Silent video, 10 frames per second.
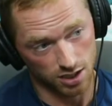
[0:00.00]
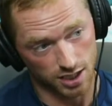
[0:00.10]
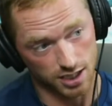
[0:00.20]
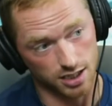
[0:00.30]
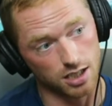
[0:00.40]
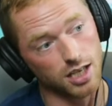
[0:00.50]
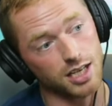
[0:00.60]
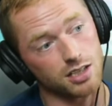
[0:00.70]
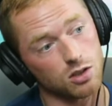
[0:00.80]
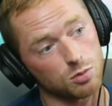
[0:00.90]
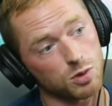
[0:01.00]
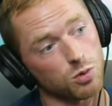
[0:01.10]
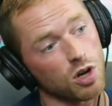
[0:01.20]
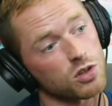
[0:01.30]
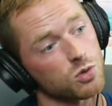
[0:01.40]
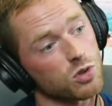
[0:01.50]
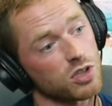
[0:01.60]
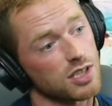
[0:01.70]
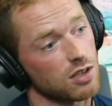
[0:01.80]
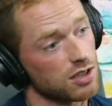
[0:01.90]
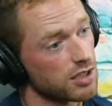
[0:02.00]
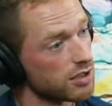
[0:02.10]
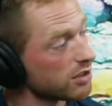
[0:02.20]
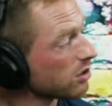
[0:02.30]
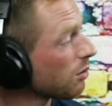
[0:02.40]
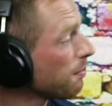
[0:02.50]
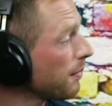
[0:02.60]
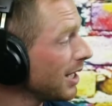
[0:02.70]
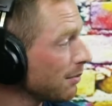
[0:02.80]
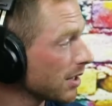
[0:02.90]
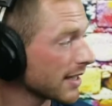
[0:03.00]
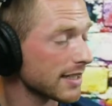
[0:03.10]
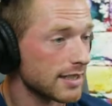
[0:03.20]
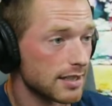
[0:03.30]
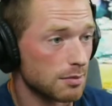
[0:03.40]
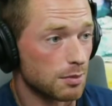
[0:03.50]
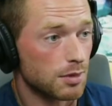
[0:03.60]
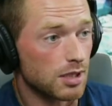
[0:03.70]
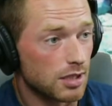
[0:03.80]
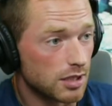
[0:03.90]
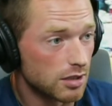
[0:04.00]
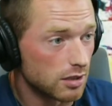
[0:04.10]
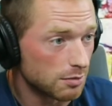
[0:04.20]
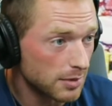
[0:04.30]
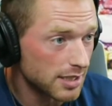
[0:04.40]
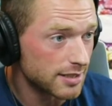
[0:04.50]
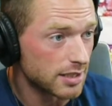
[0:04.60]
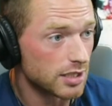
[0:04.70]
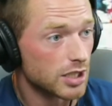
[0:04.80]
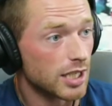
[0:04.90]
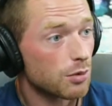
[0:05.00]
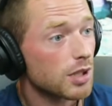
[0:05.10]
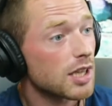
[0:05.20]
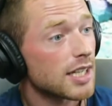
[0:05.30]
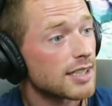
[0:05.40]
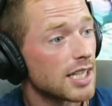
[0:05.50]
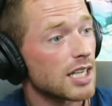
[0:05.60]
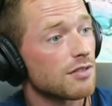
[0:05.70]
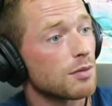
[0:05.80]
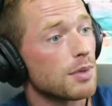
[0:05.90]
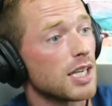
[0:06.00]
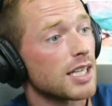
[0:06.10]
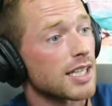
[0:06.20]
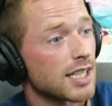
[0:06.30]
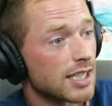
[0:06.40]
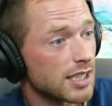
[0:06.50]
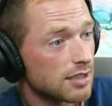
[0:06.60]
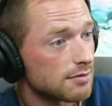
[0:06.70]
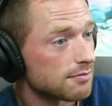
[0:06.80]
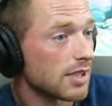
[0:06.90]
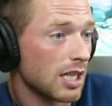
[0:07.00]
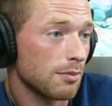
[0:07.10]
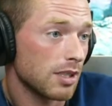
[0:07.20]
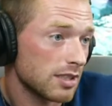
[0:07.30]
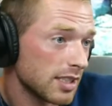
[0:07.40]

out at, Eddie Goldman also works out there. So maybe I could slip him a little message. Hey, we'd like to have you back, Eddie. How about